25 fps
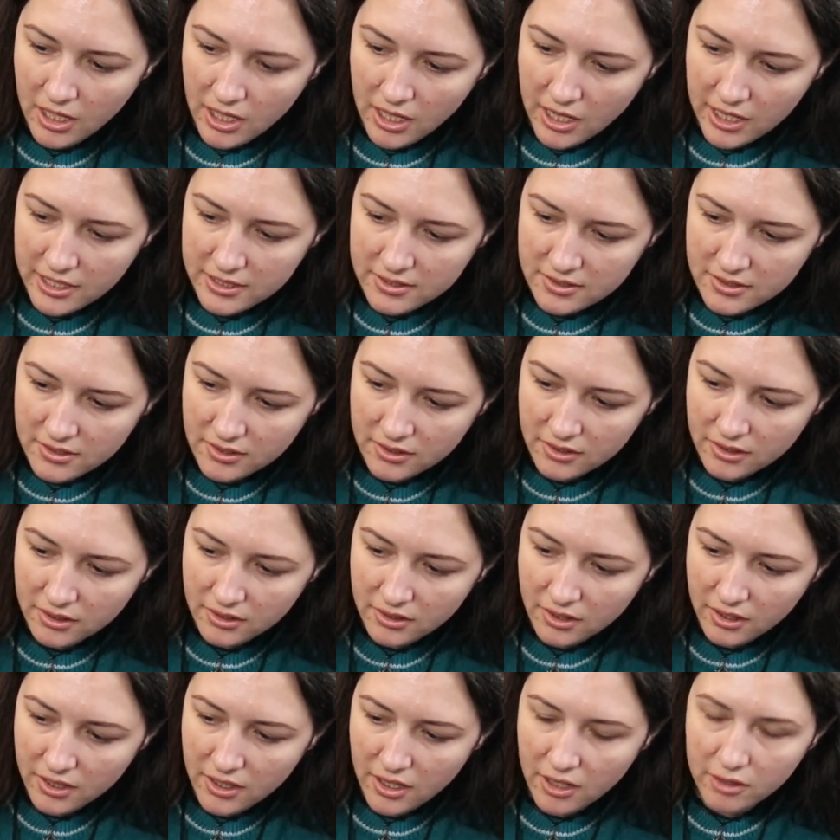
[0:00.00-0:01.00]
I see that
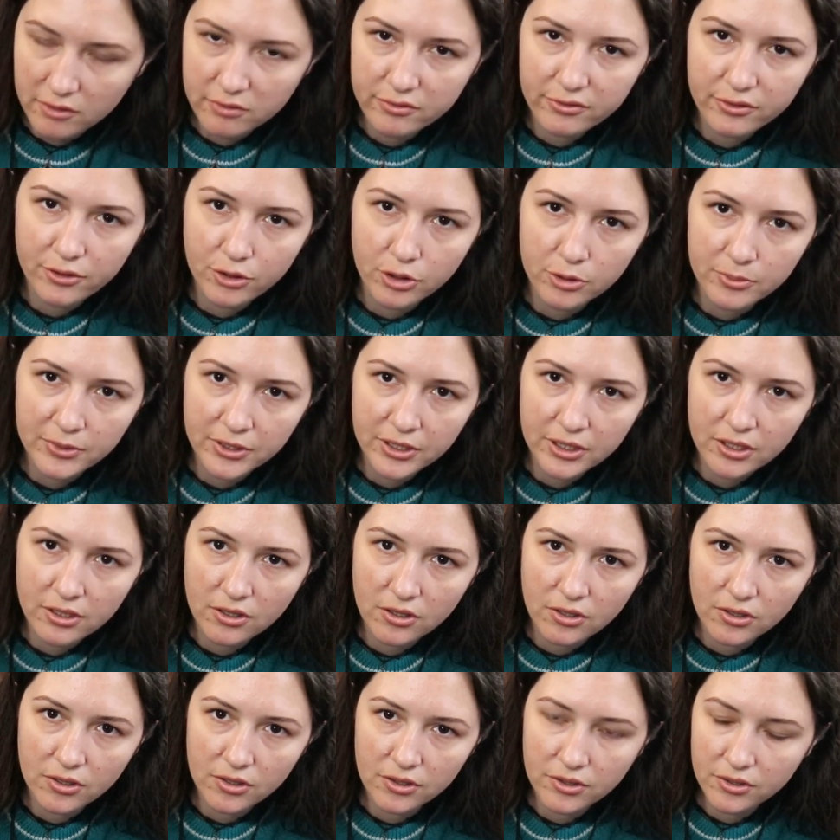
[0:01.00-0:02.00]
they are forming
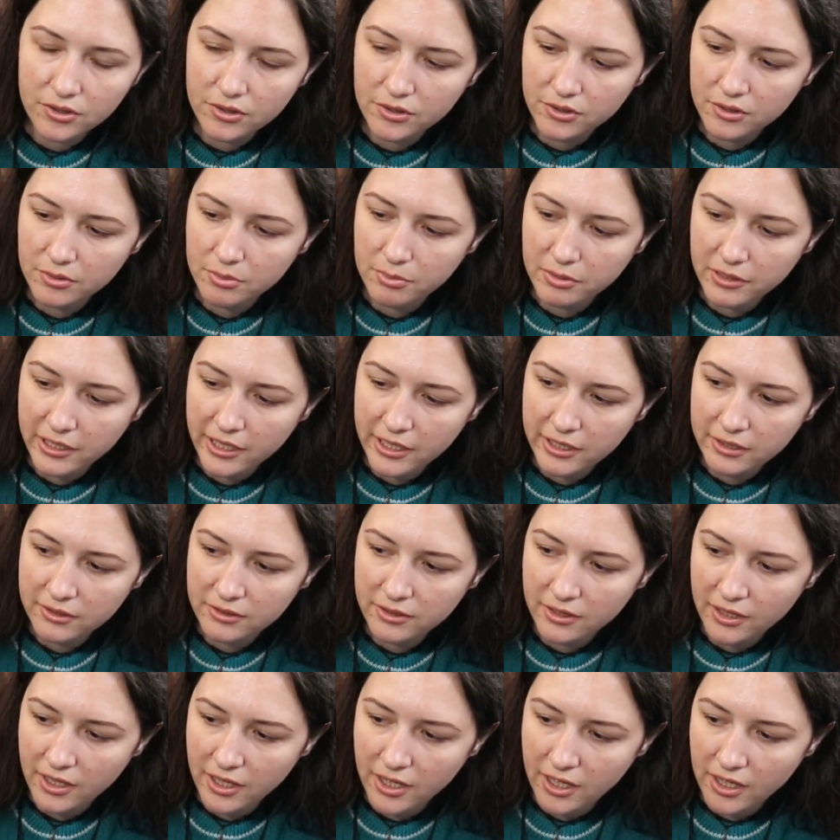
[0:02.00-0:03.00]
on the
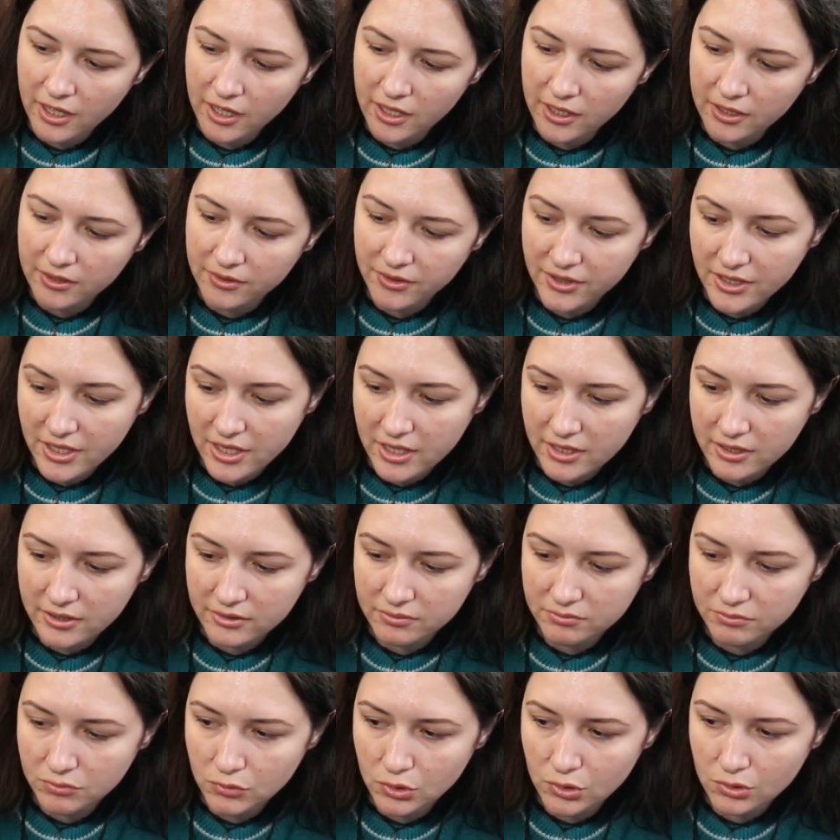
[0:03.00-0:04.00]
plant and they
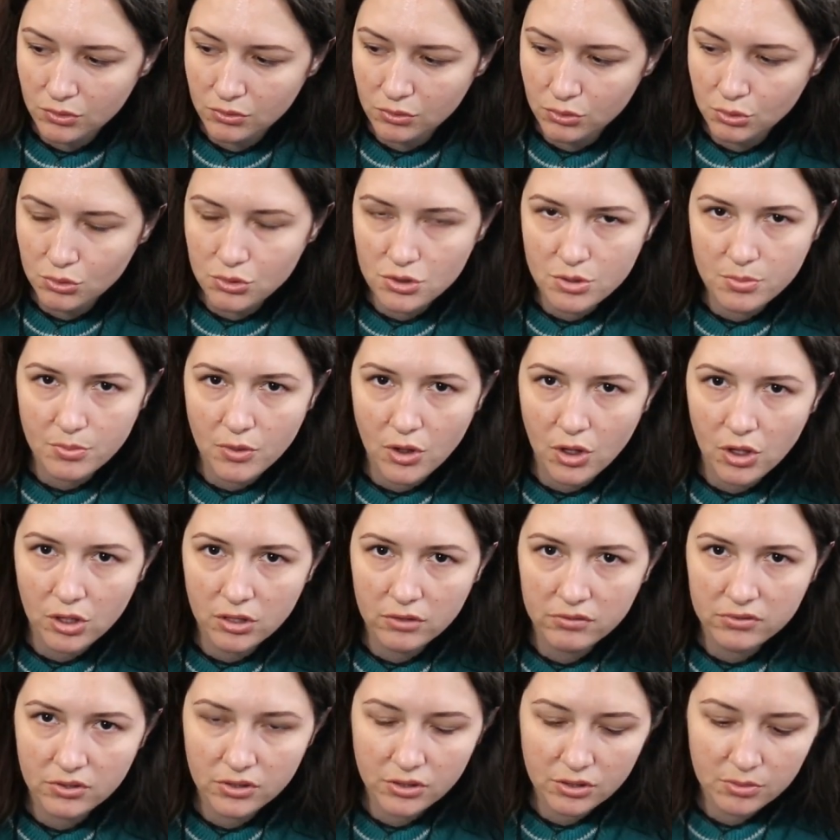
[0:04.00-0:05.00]
are too small
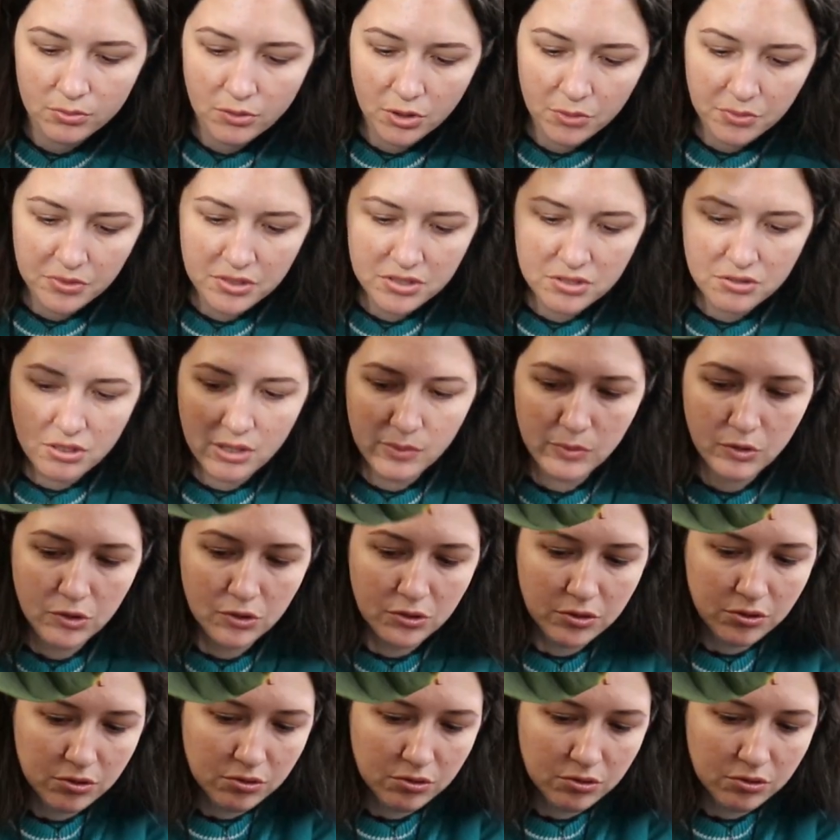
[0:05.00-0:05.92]
for the moment, so I'm going